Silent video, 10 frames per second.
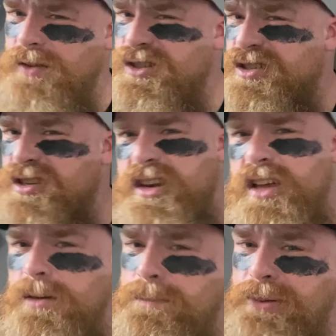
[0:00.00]
Just
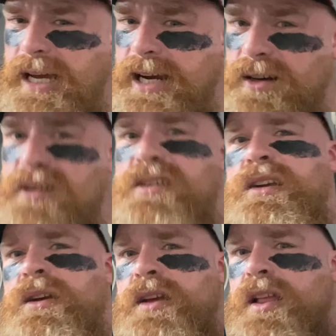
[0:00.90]
another player
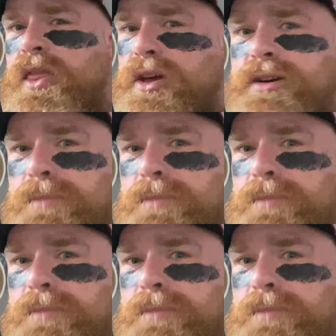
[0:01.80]
that could